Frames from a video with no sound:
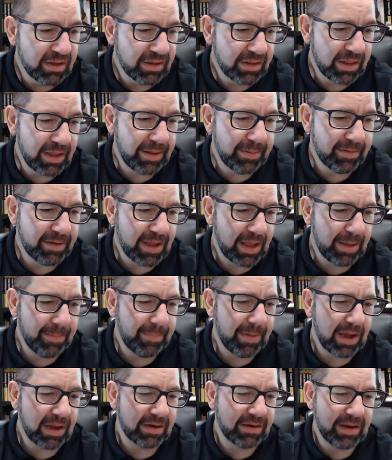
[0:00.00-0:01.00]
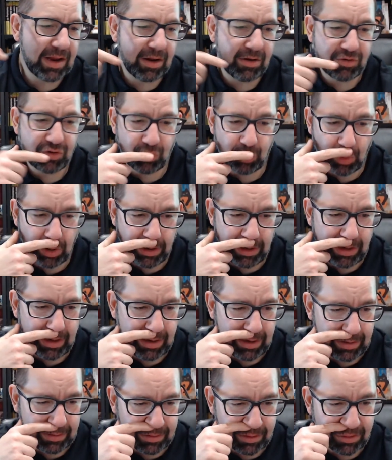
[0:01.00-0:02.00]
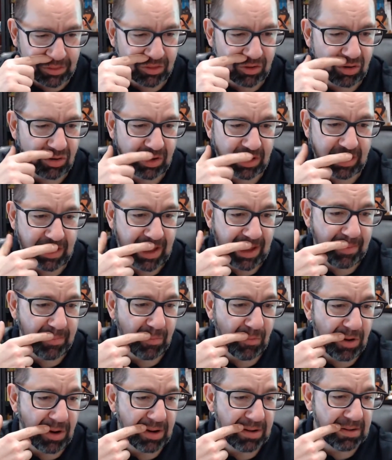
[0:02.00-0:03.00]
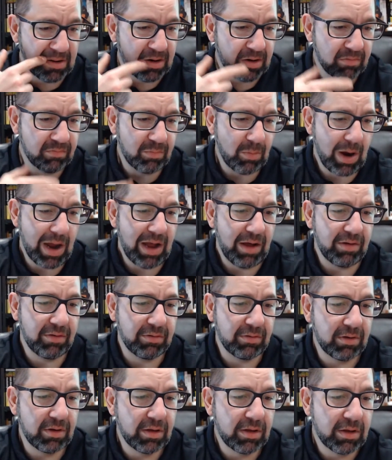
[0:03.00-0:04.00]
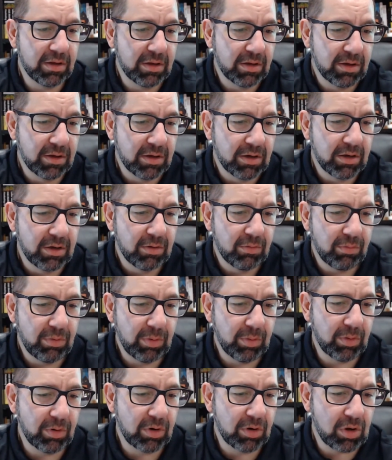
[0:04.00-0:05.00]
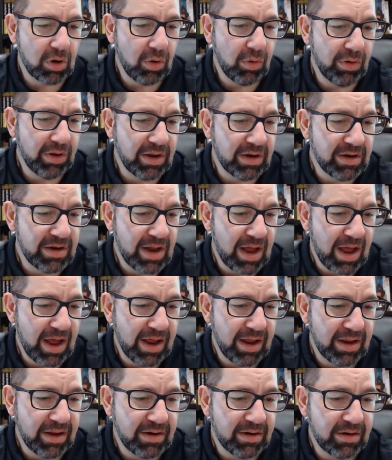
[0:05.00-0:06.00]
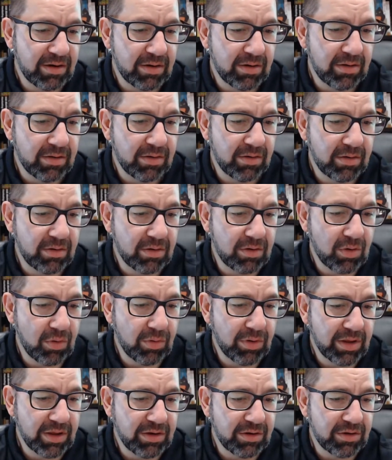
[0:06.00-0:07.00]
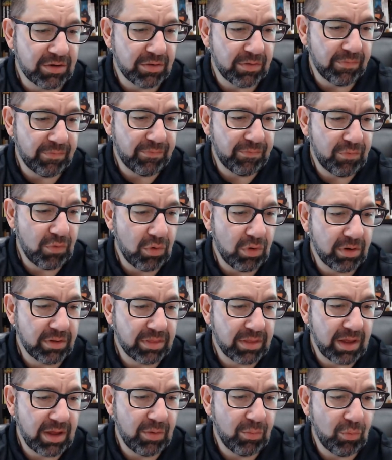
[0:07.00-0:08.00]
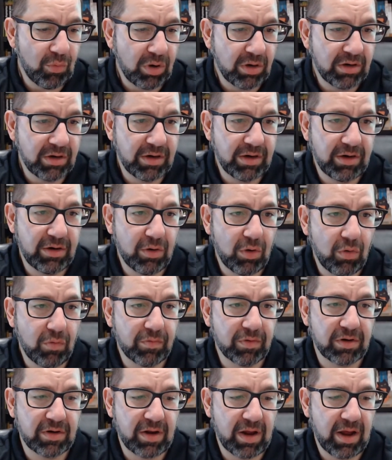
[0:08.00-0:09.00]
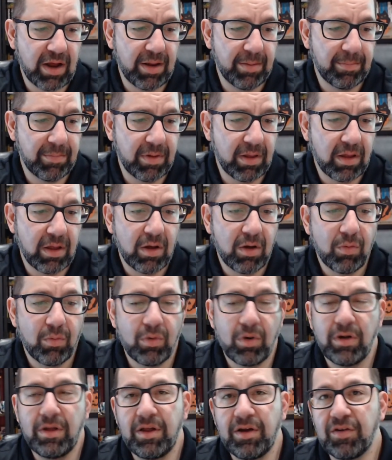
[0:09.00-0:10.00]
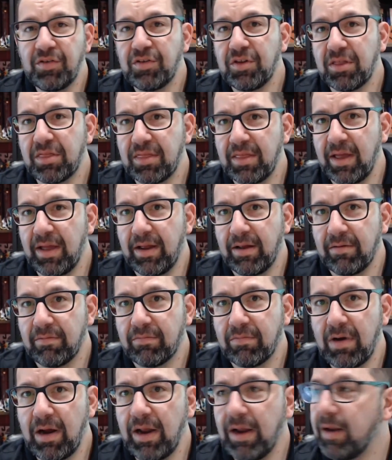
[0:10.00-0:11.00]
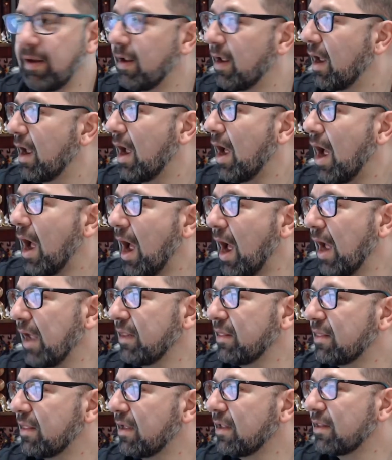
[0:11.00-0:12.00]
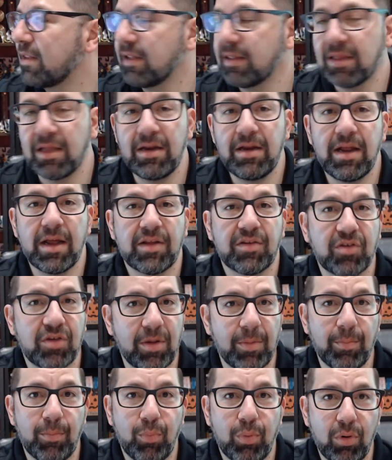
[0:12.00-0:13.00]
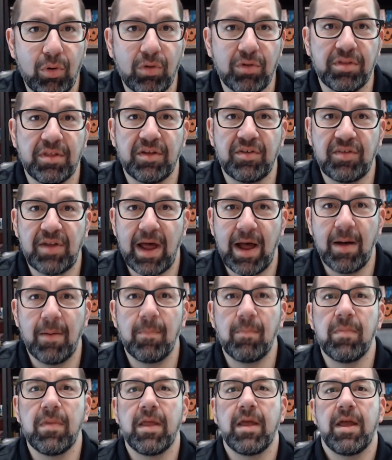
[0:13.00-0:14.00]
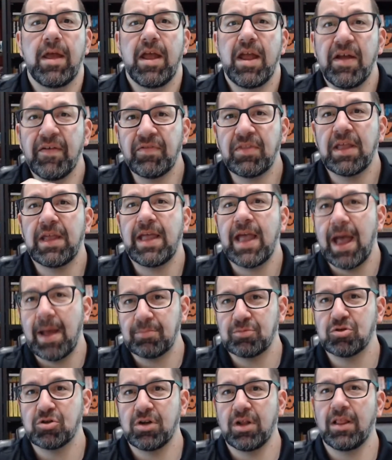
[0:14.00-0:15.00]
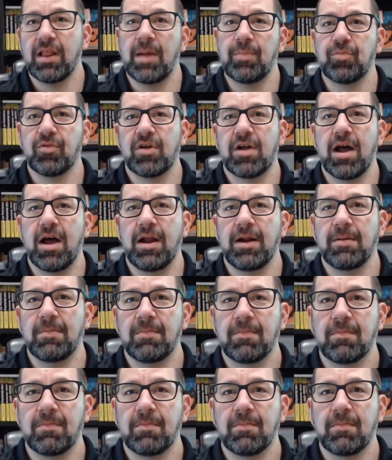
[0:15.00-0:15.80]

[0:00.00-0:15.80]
They came back down 20 in the third in game one. Wow. We were going 9 going into the fourth and won it in overtime. Well, here's the thing, right? I think that the Knicks can pull this out if they capture the leprechaun.